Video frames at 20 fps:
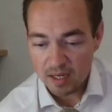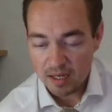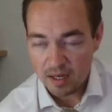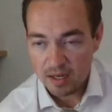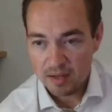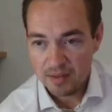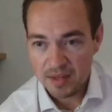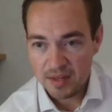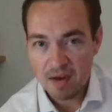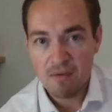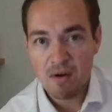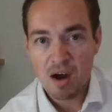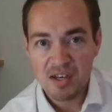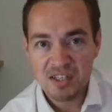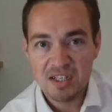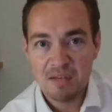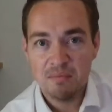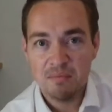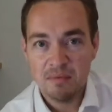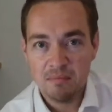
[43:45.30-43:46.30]
there are
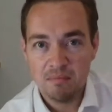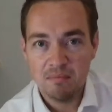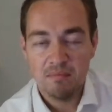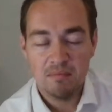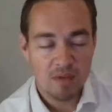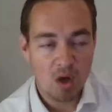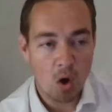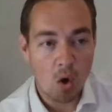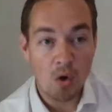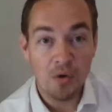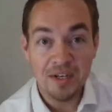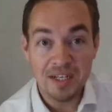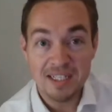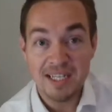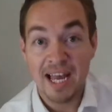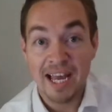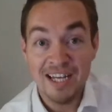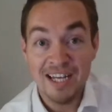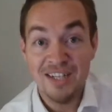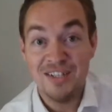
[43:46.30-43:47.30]
some honest
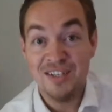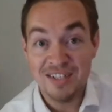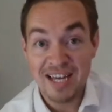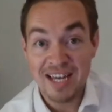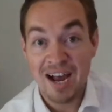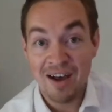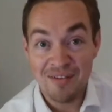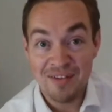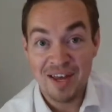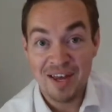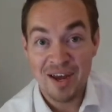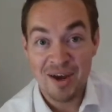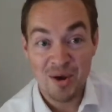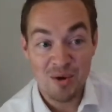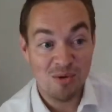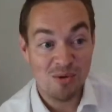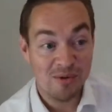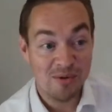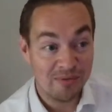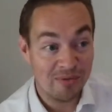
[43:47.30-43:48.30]
agents out there who are
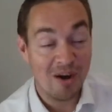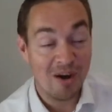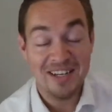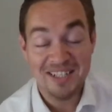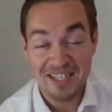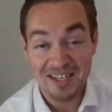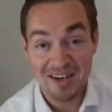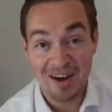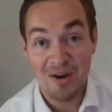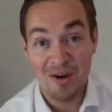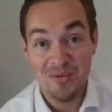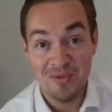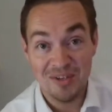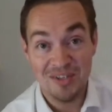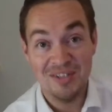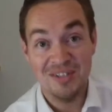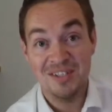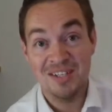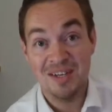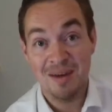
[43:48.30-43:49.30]
advising
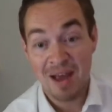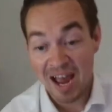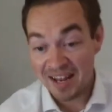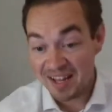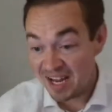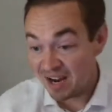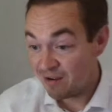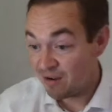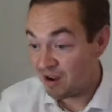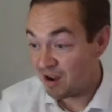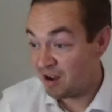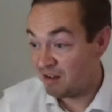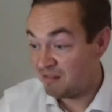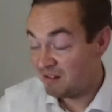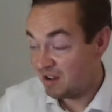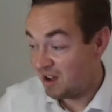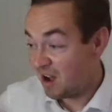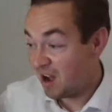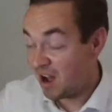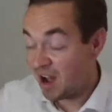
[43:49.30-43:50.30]
owners, and there are
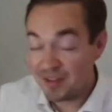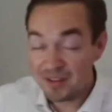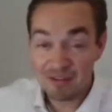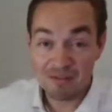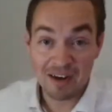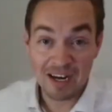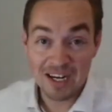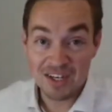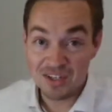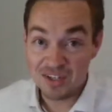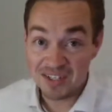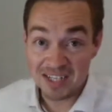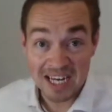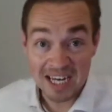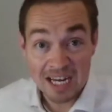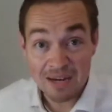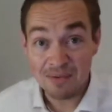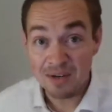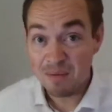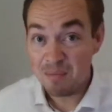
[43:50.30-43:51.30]
other agents,
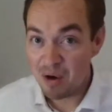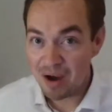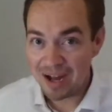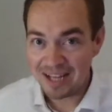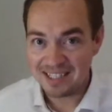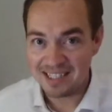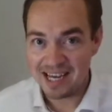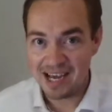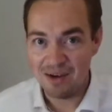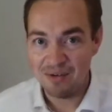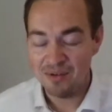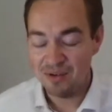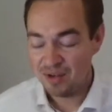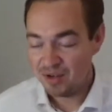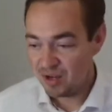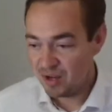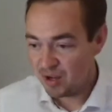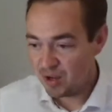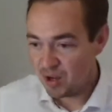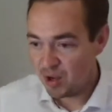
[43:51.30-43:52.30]
even in my town,
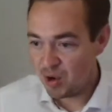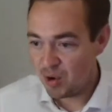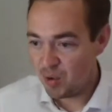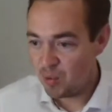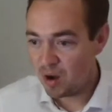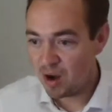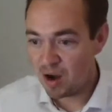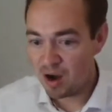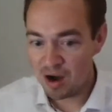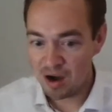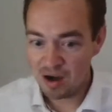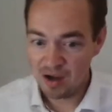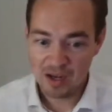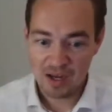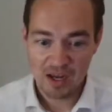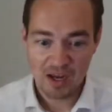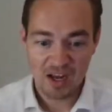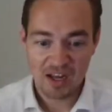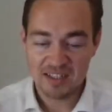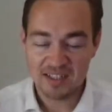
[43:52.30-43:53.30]
who are
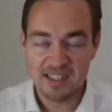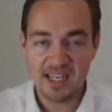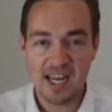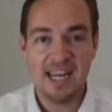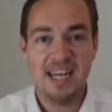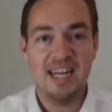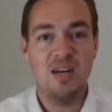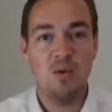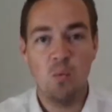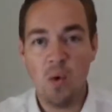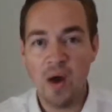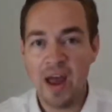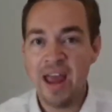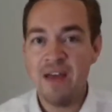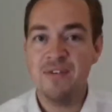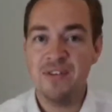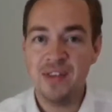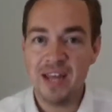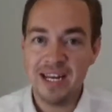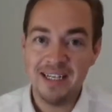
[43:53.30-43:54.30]
saying whatever
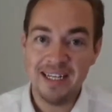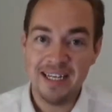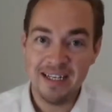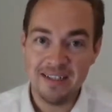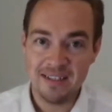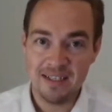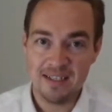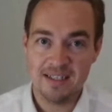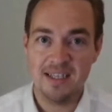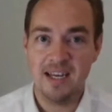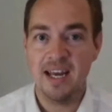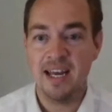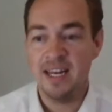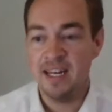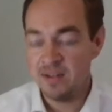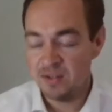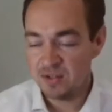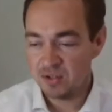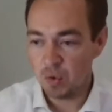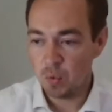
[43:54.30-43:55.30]
they need to say
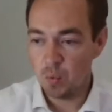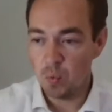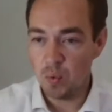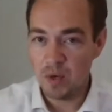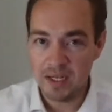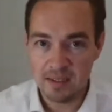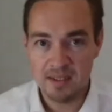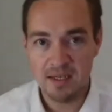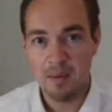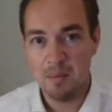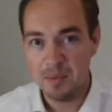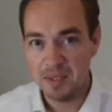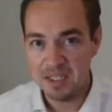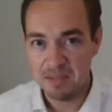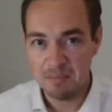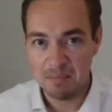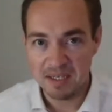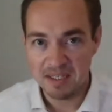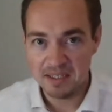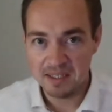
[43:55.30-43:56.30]
to win somebody's
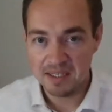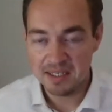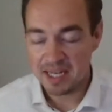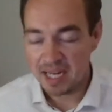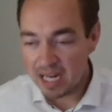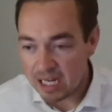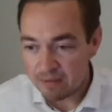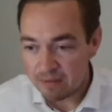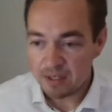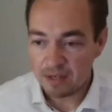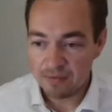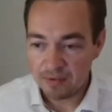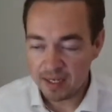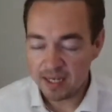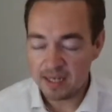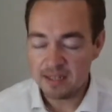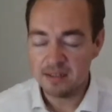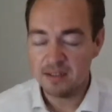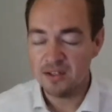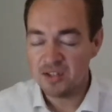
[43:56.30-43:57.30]
business, even if it is
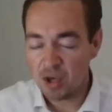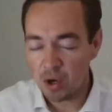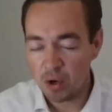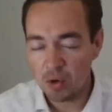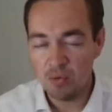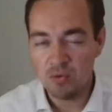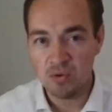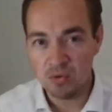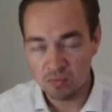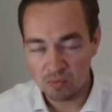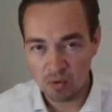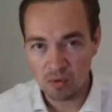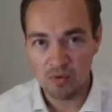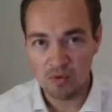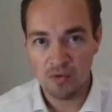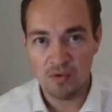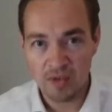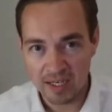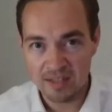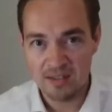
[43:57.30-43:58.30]
the total wrong
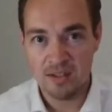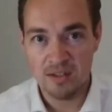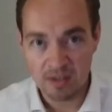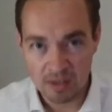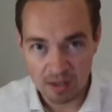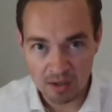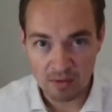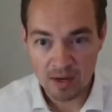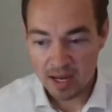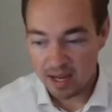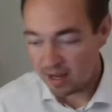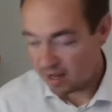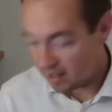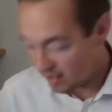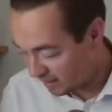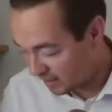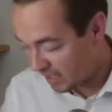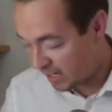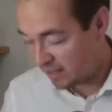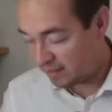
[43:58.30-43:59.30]
thing to do. And
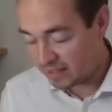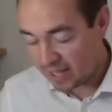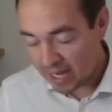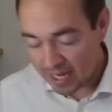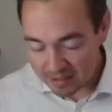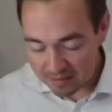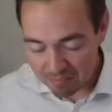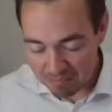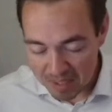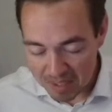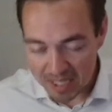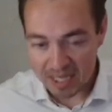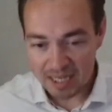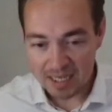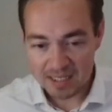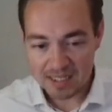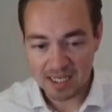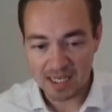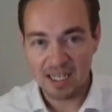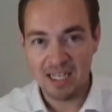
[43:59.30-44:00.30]
again, that's me
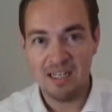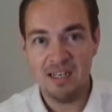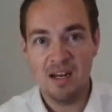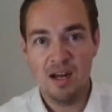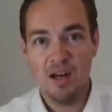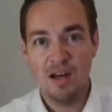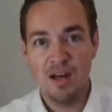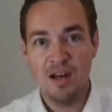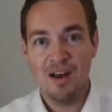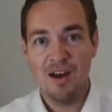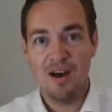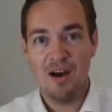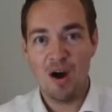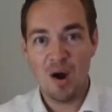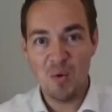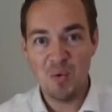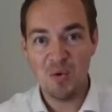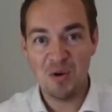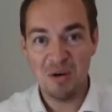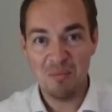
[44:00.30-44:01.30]
saying, I
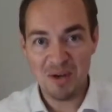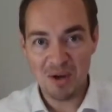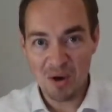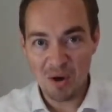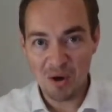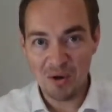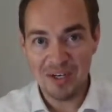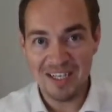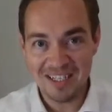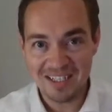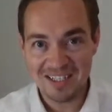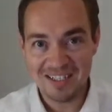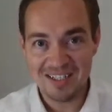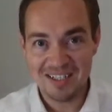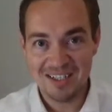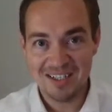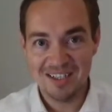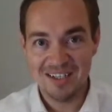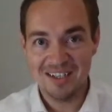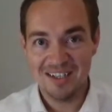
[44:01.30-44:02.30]
want to be honest
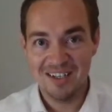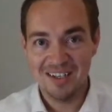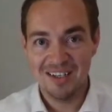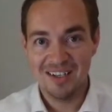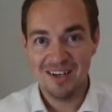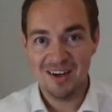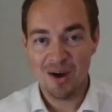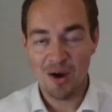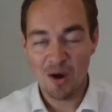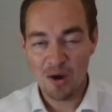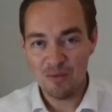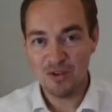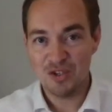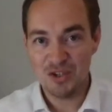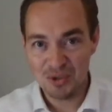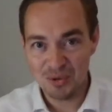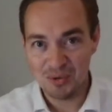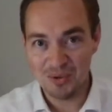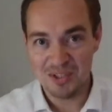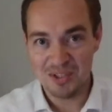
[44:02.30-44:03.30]
over
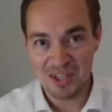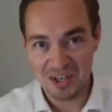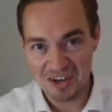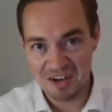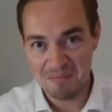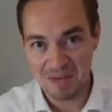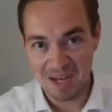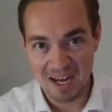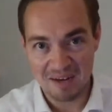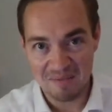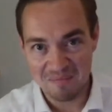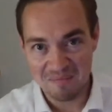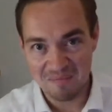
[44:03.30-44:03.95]
short-term gain.